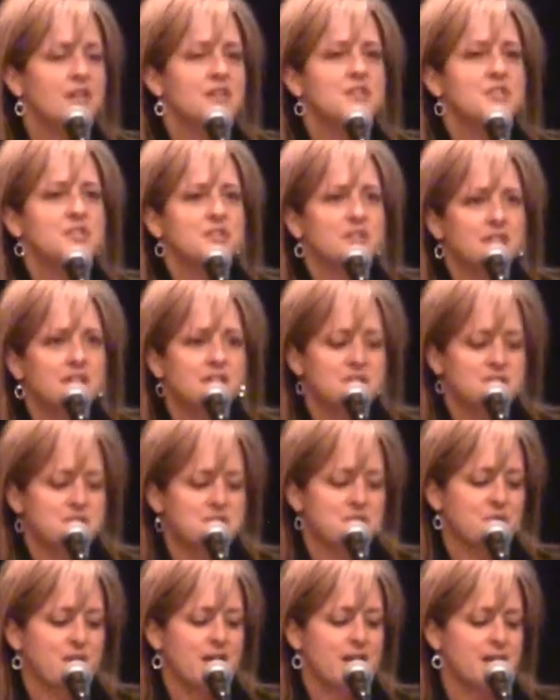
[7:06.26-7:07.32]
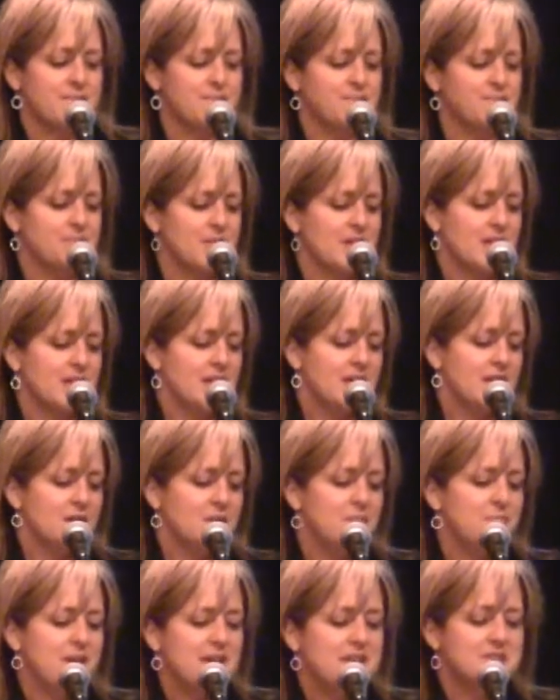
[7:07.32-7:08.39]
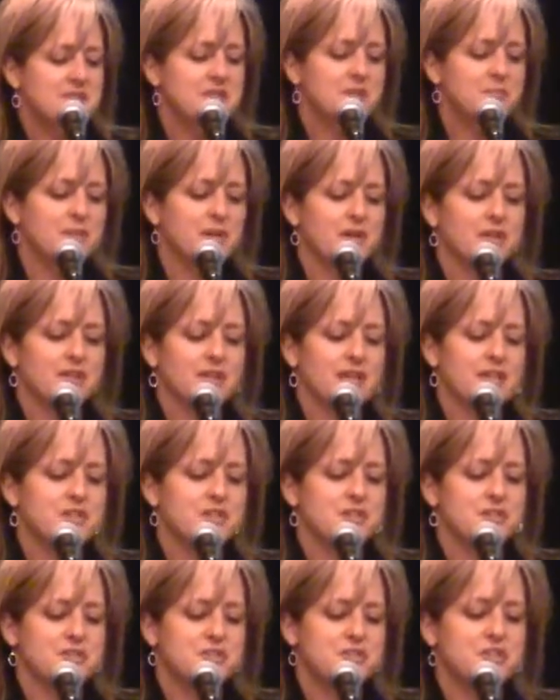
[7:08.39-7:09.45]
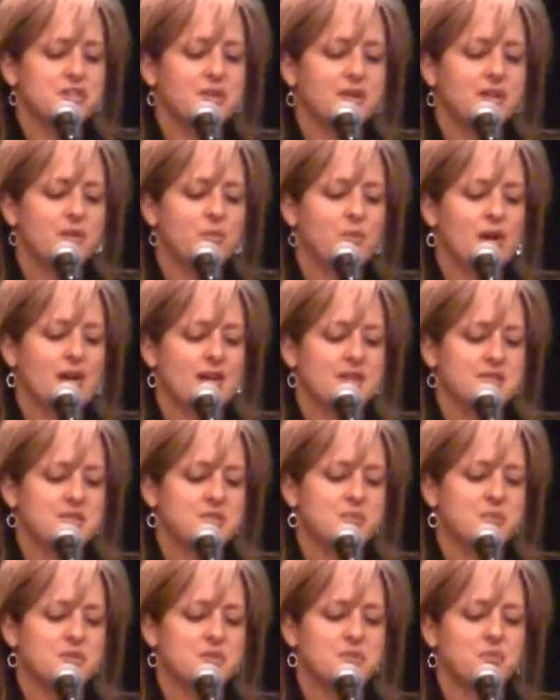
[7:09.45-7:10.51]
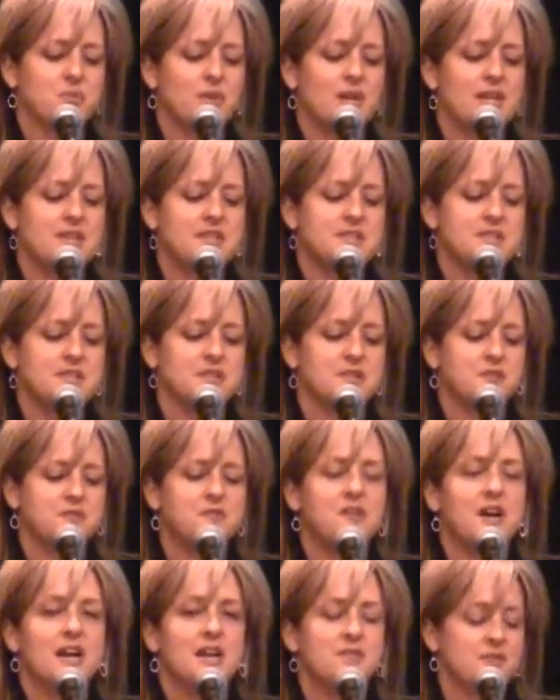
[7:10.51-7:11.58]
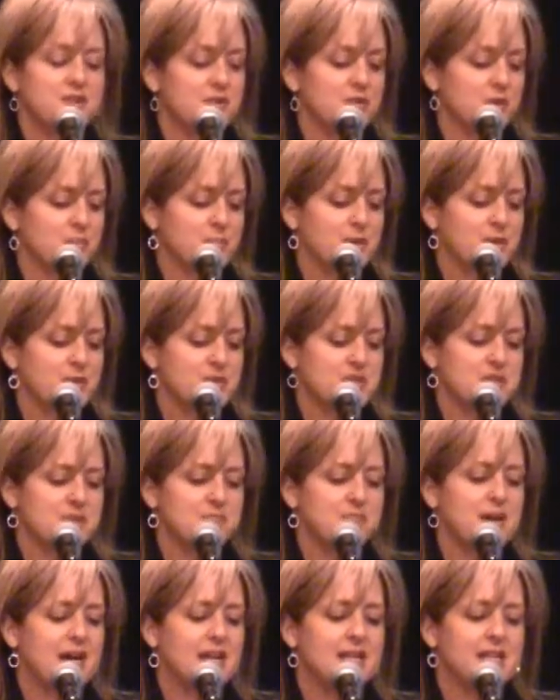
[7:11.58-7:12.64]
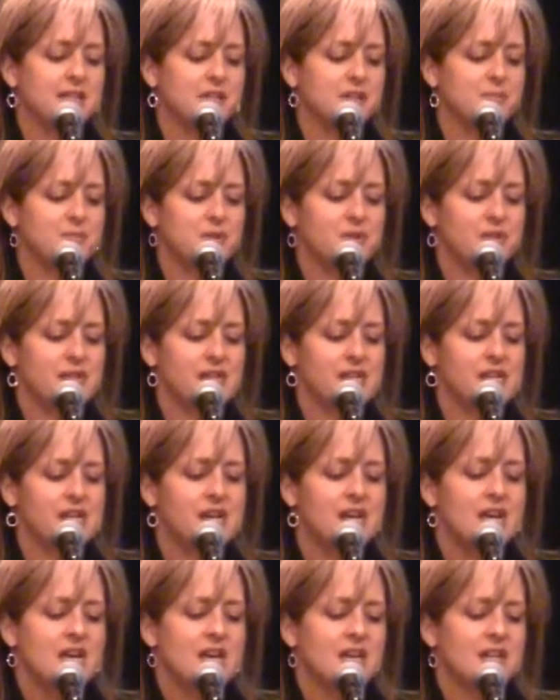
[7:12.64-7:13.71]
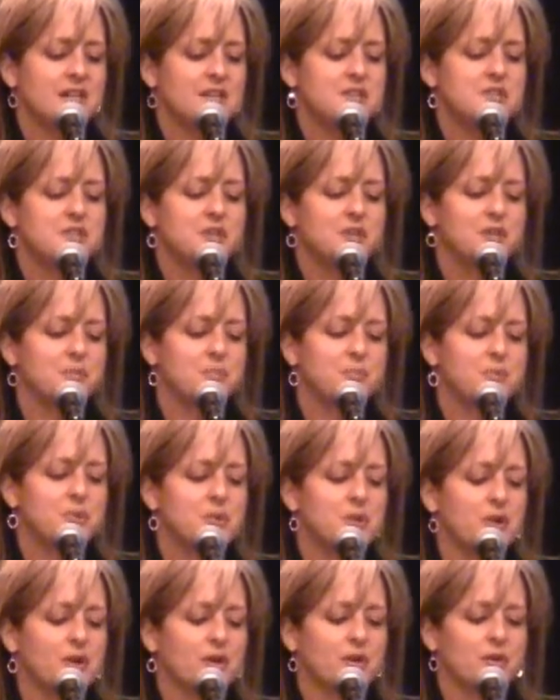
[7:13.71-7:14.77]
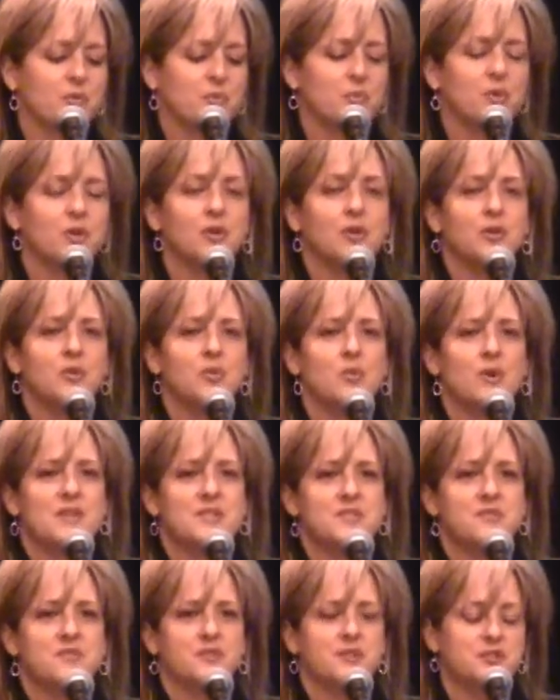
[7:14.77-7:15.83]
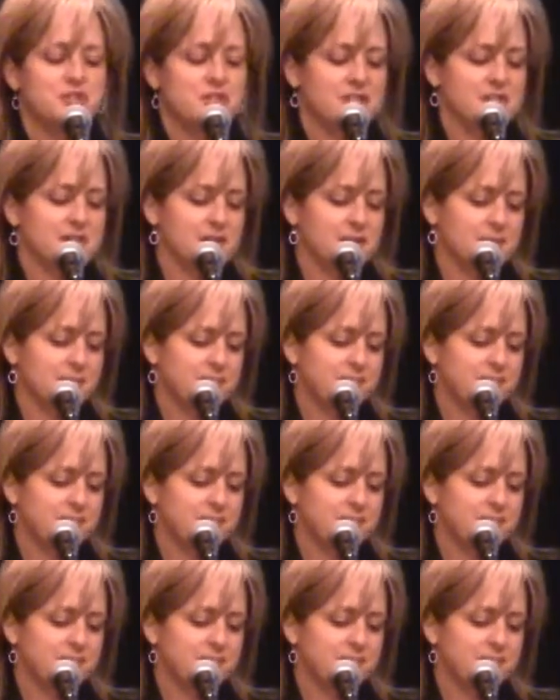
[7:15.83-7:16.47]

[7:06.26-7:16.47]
To illustrate, basketball legend Jerry West was raised in a 500-person mining community in a dirt-poor rural West Virginia.